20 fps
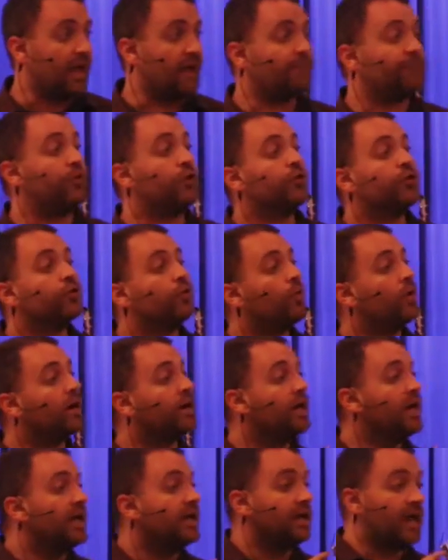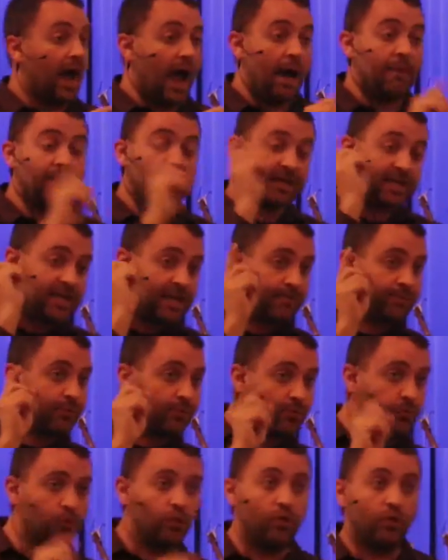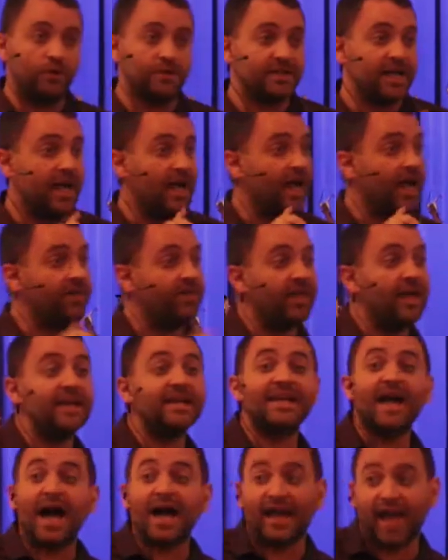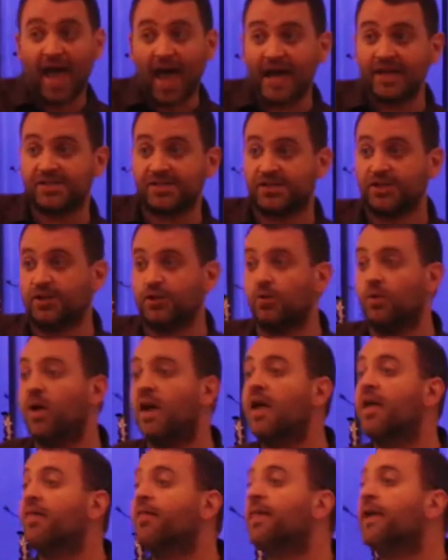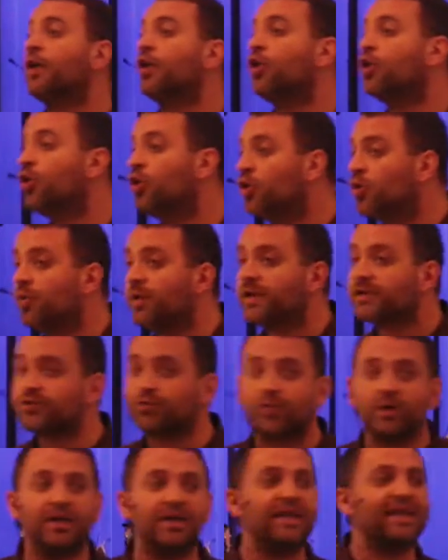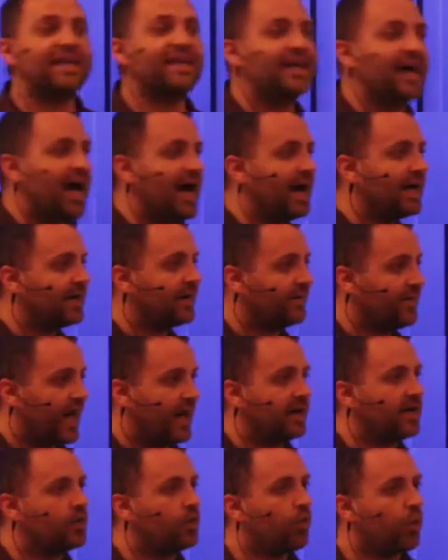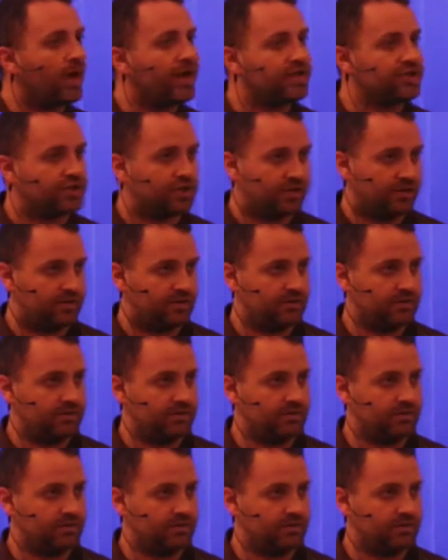If you're the one, I'm going to keep the rules, and then God has to, then who is really God in that equation?